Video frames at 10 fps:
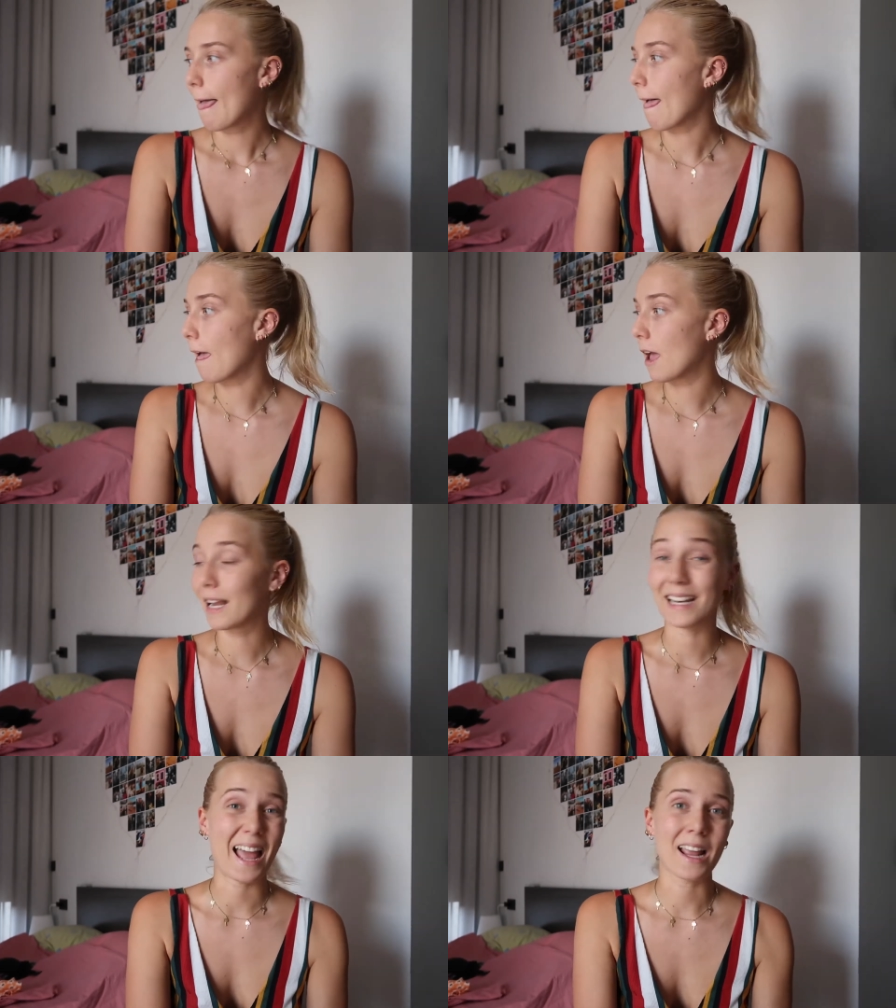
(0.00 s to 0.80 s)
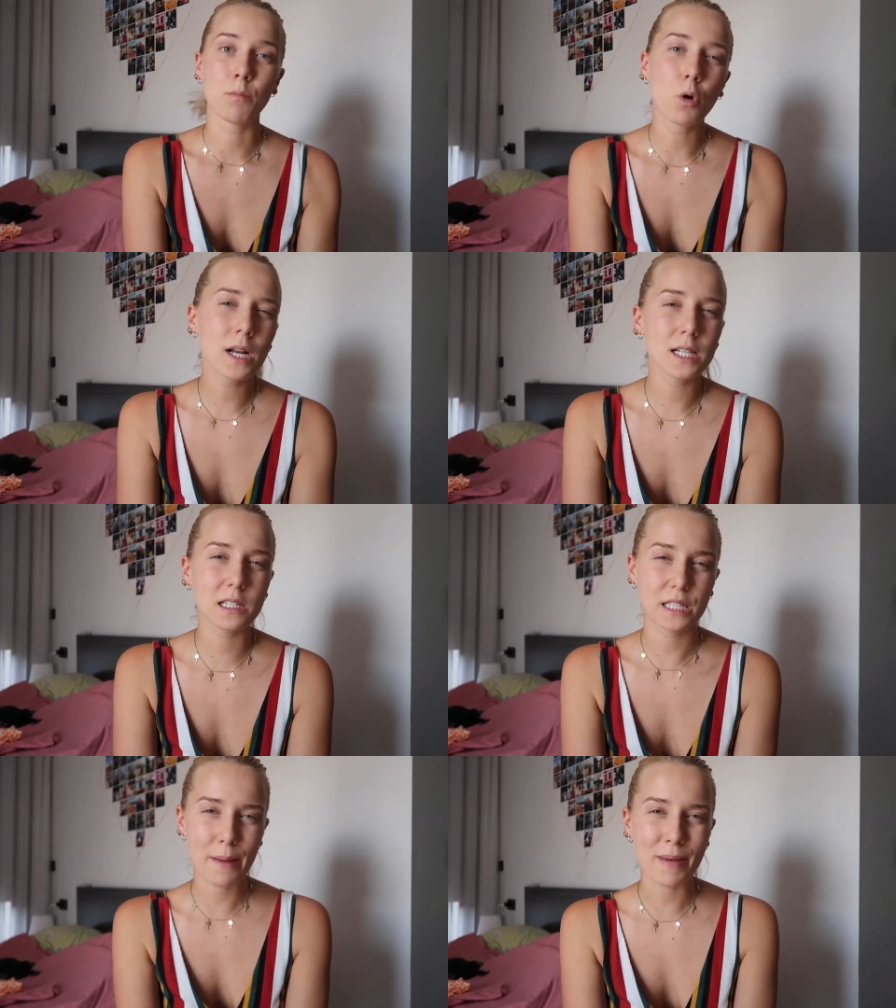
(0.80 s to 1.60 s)
Uh, like more or less
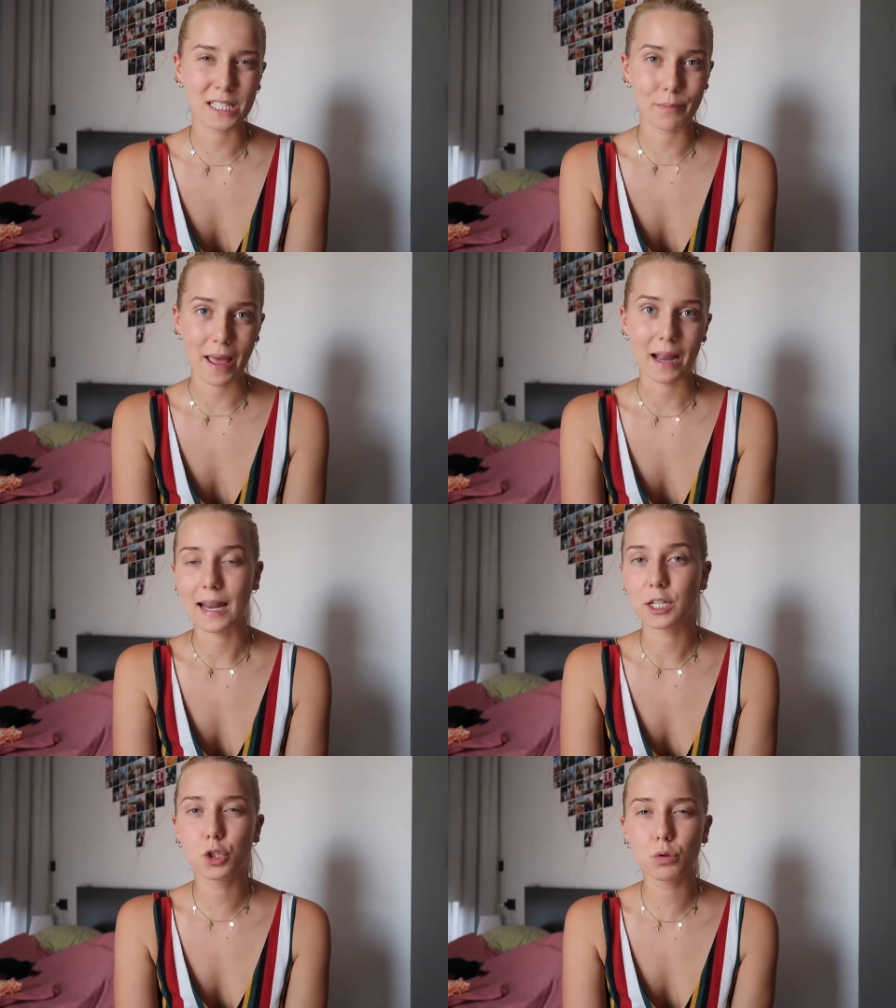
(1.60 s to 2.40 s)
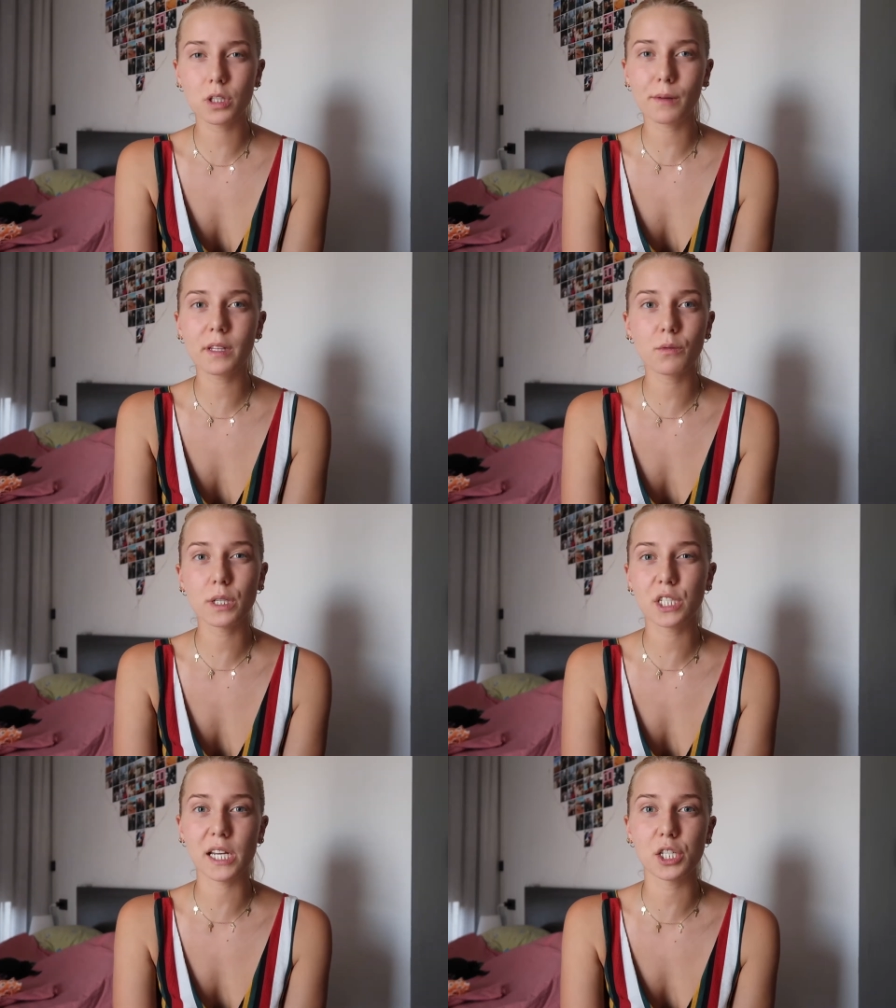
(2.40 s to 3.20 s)
the same as the bag. Like choose something
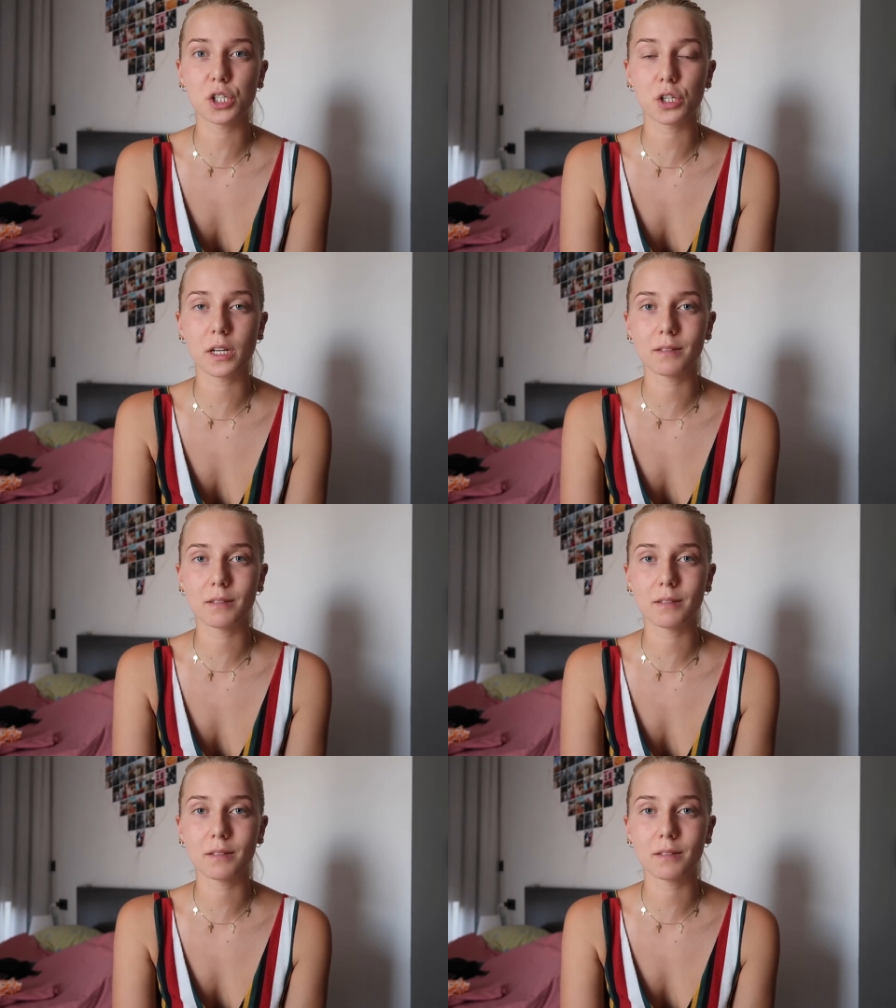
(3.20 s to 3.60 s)
which is